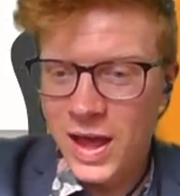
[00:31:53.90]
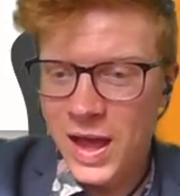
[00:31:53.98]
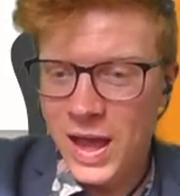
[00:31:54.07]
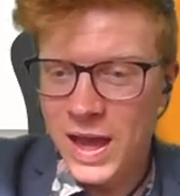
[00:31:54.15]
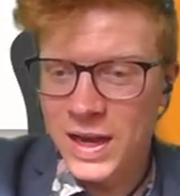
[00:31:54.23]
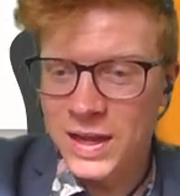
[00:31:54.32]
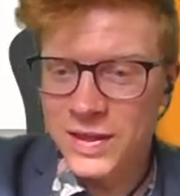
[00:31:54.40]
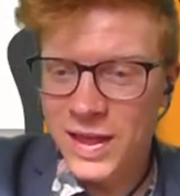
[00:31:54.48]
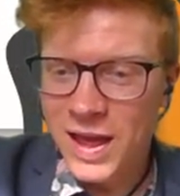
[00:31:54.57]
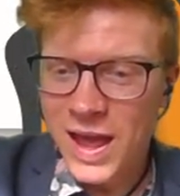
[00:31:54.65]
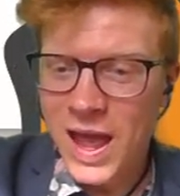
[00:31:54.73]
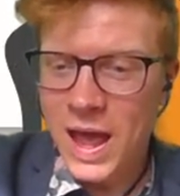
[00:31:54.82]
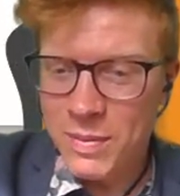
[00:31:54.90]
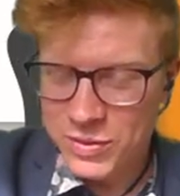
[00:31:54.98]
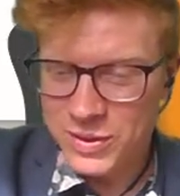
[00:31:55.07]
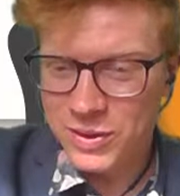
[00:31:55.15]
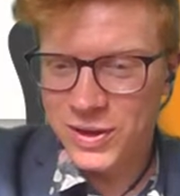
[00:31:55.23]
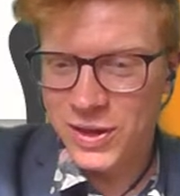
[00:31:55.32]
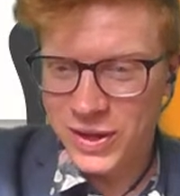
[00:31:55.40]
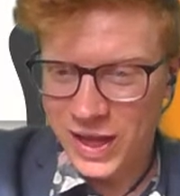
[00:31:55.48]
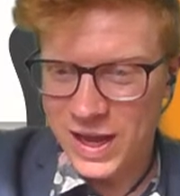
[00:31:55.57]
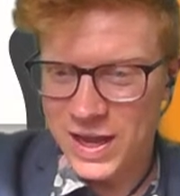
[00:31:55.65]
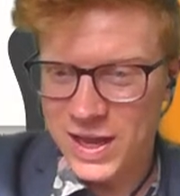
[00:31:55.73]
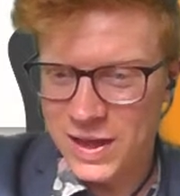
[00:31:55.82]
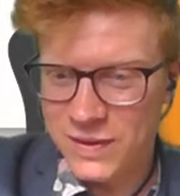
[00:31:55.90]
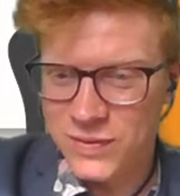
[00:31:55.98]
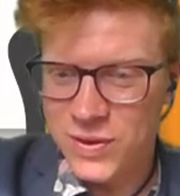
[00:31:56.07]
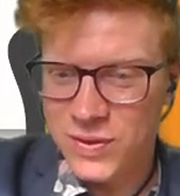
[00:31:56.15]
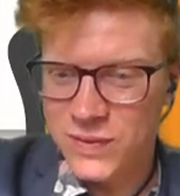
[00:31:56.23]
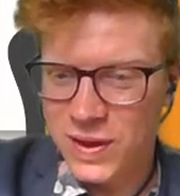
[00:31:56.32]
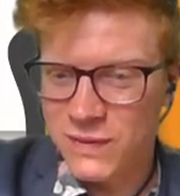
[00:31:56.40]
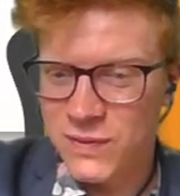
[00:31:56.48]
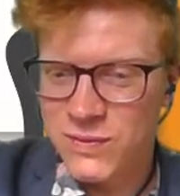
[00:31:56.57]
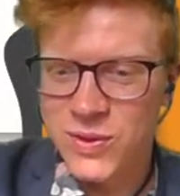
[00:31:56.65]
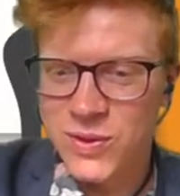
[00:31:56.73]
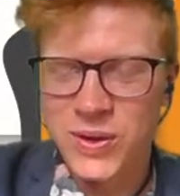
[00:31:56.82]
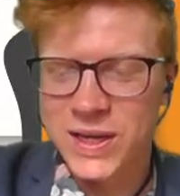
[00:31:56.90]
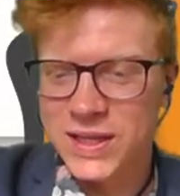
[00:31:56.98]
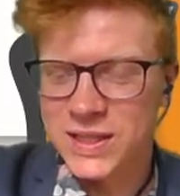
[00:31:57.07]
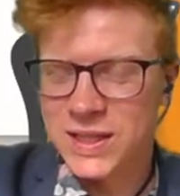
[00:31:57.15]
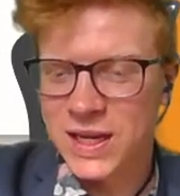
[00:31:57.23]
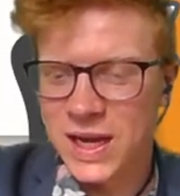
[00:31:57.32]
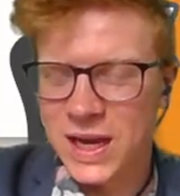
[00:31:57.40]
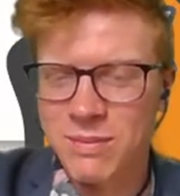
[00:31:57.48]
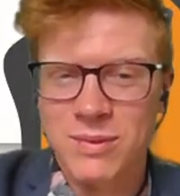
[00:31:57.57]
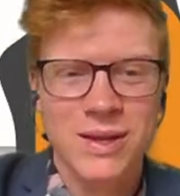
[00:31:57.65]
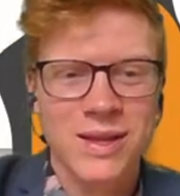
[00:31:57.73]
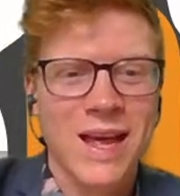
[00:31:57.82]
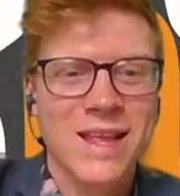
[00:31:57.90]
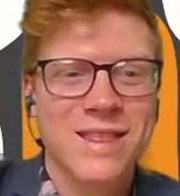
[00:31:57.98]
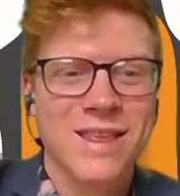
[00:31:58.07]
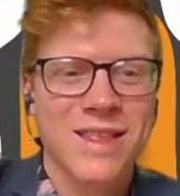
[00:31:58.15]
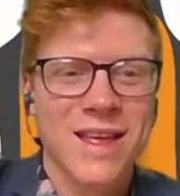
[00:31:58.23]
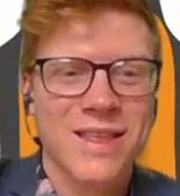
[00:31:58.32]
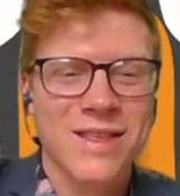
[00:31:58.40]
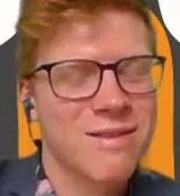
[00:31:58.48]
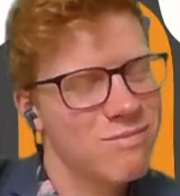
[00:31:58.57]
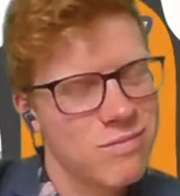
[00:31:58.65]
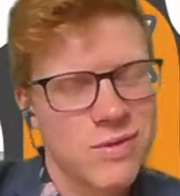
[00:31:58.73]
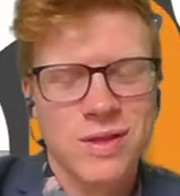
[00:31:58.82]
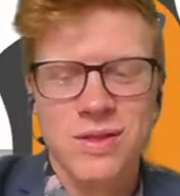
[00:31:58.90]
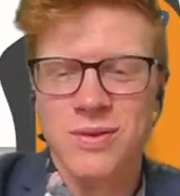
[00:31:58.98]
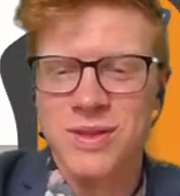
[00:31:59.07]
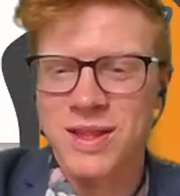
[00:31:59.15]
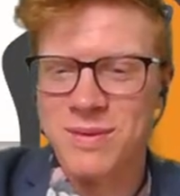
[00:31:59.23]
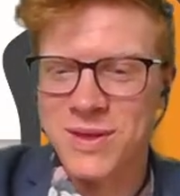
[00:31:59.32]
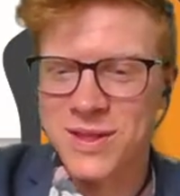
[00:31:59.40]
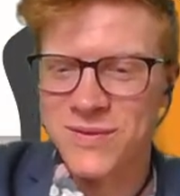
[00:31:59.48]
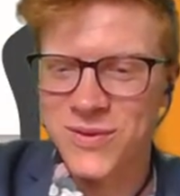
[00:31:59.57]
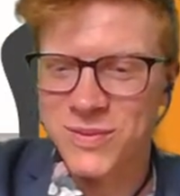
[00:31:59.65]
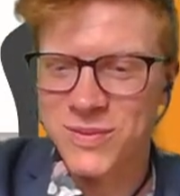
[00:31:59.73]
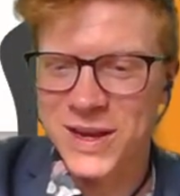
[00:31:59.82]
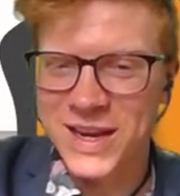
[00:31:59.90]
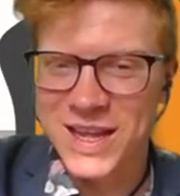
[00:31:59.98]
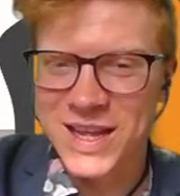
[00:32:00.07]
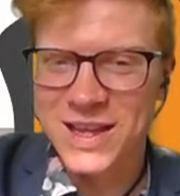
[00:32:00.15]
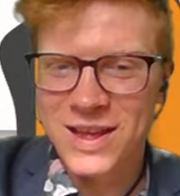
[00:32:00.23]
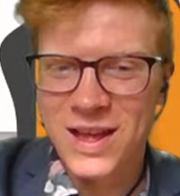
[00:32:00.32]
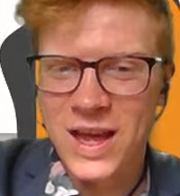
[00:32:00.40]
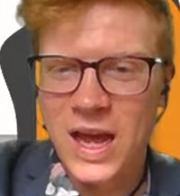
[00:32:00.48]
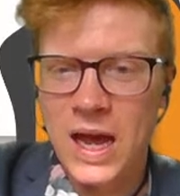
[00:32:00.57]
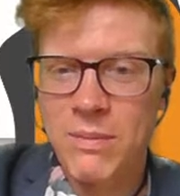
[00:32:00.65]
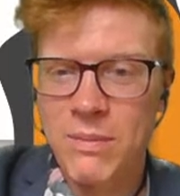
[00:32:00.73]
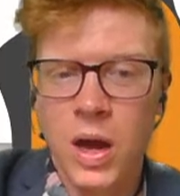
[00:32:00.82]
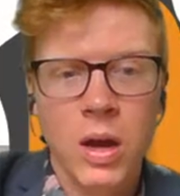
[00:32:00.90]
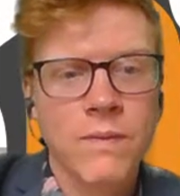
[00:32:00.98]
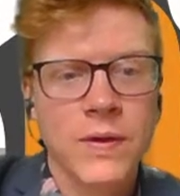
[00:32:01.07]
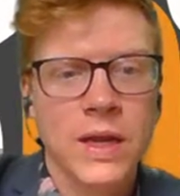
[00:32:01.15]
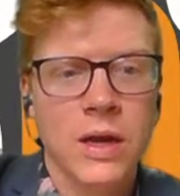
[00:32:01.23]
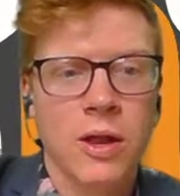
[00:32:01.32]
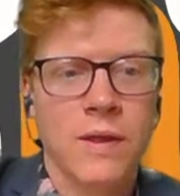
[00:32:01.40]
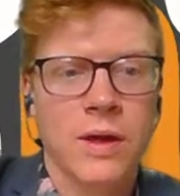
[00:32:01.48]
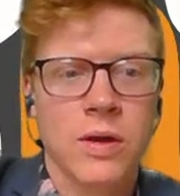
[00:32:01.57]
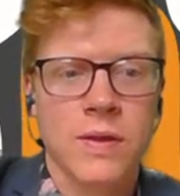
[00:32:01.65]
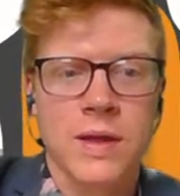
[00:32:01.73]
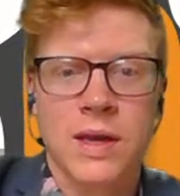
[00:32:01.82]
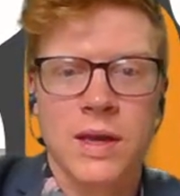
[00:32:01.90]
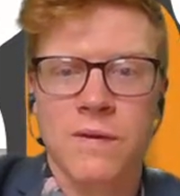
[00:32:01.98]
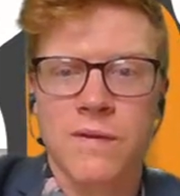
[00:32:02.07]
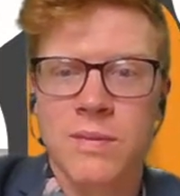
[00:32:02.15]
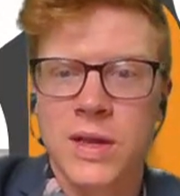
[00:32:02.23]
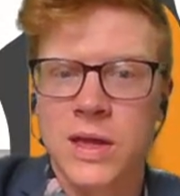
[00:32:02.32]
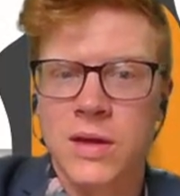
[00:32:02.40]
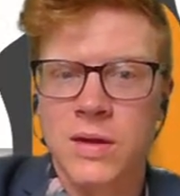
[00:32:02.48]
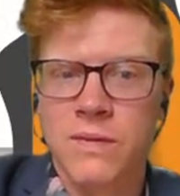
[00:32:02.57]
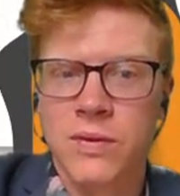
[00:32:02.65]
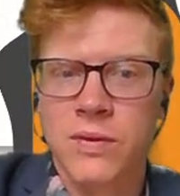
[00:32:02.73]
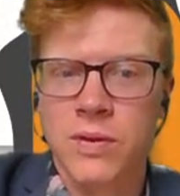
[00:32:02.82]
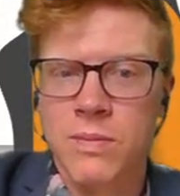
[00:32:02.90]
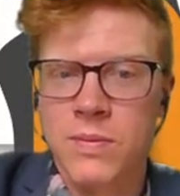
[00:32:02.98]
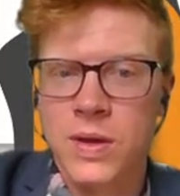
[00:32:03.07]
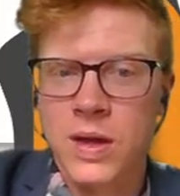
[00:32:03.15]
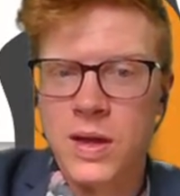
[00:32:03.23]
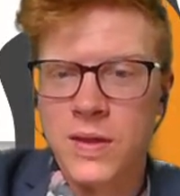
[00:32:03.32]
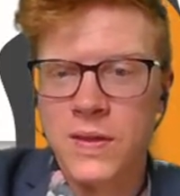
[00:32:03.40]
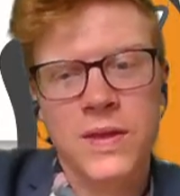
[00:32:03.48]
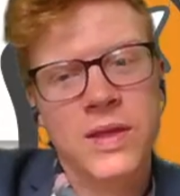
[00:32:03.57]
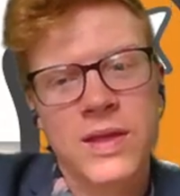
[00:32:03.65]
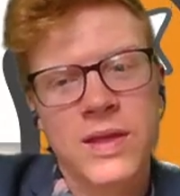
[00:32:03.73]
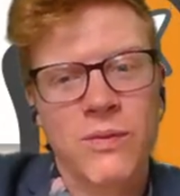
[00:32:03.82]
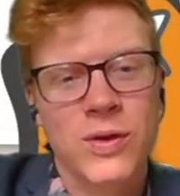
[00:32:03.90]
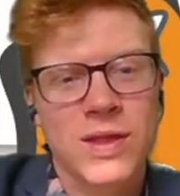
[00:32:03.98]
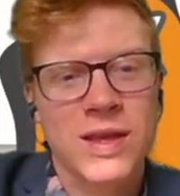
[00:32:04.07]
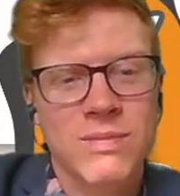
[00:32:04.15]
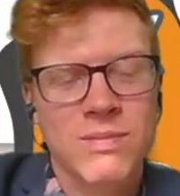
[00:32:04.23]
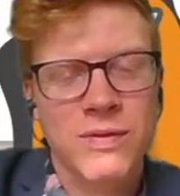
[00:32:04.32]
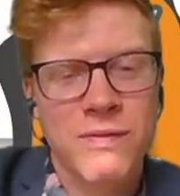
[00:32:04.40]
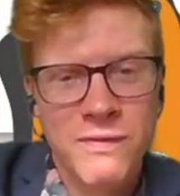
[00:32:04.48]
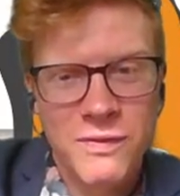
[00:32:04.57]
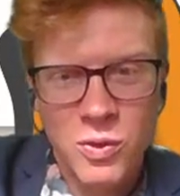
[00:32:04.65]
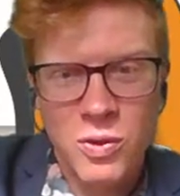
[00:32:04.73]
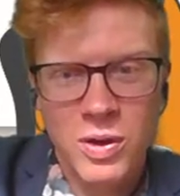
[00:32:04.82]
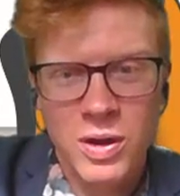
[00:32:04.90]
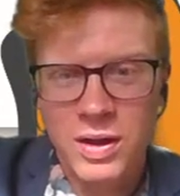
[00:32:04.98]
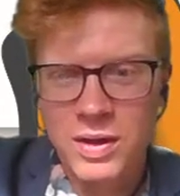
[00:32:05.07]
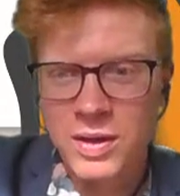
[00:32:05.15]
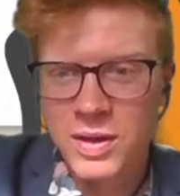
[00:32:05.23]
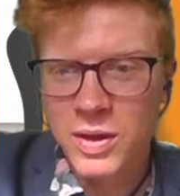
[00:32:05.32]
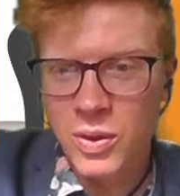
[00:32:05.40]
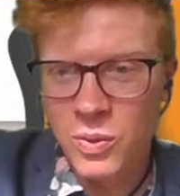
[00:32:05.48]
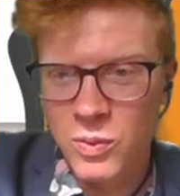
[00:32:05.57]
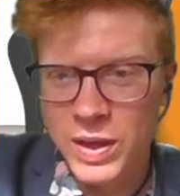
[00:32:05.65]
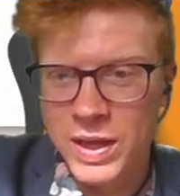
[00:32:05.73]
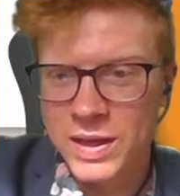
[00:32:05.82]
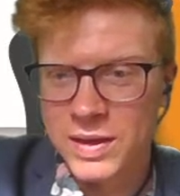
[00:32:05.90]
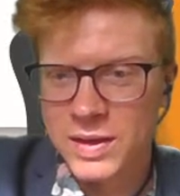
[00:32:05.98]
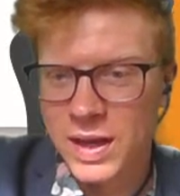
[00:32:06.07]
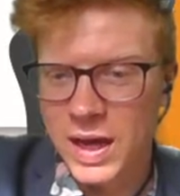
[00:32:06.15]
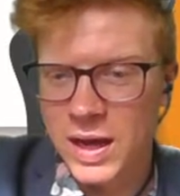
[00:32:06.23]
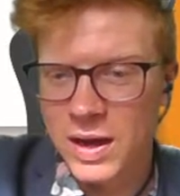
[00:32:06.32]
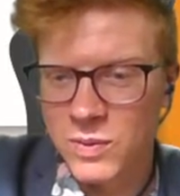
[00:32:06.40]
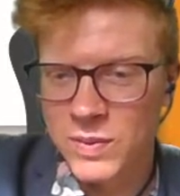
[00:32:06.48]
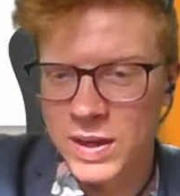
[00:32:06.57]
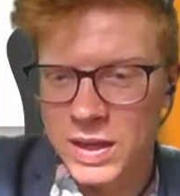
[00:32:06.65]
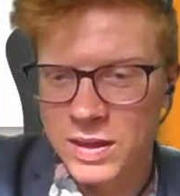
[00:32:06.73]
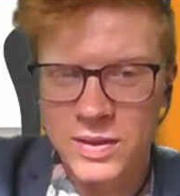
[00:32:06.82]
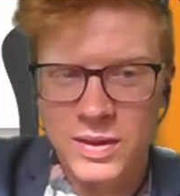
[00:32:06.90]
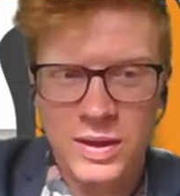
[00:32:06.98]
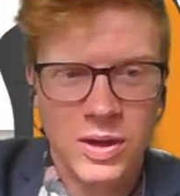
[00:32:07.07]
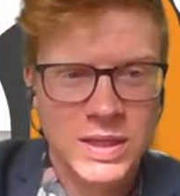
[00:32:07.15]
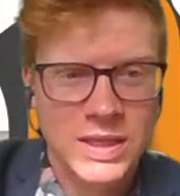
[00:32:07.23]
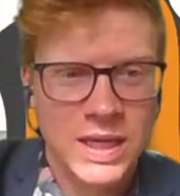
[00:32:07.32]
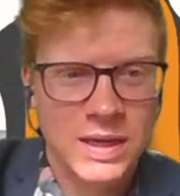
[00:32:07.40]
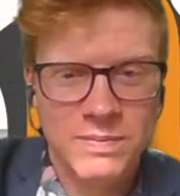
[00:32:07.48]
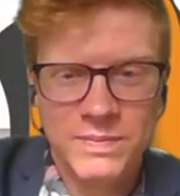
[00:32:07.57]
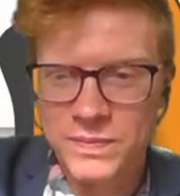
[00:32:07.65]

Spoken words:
It is absolutely okay if you've joined late to this. Just do it to the best of your ability. Hopefully a lot of the content is familiar from the stuff we did before we went into lockdown.